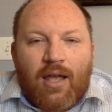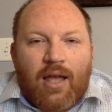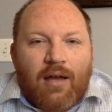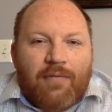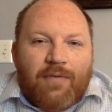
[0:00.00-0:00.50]

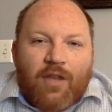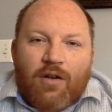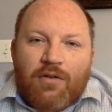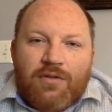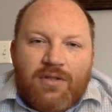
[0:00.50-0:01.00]
of
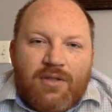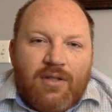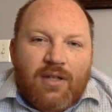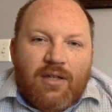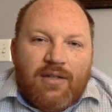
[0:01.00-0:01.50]
those
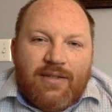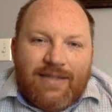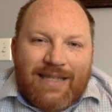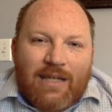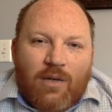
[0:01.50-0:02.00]

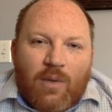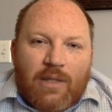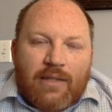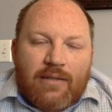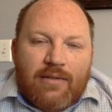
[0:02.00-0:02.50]

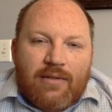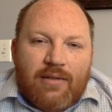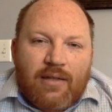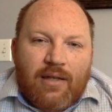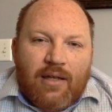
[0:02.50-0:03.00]
sequins.
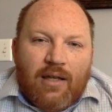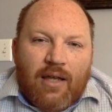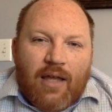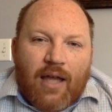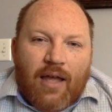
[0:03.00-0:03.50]

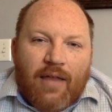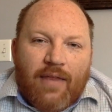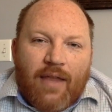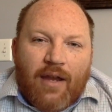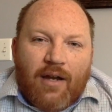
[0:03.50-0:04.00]

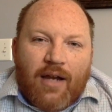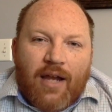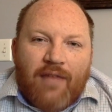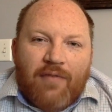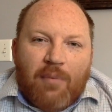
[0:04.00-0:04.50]
They are
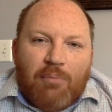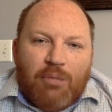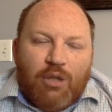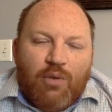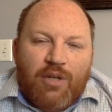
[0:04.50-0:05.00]
kind of a
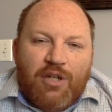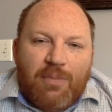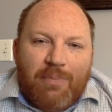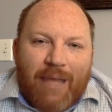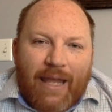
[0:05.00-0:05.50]

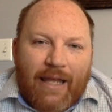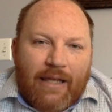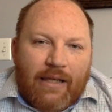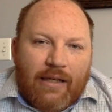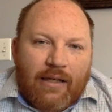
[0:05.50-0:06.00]
bluish
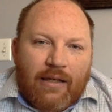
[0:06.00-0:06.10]
pink.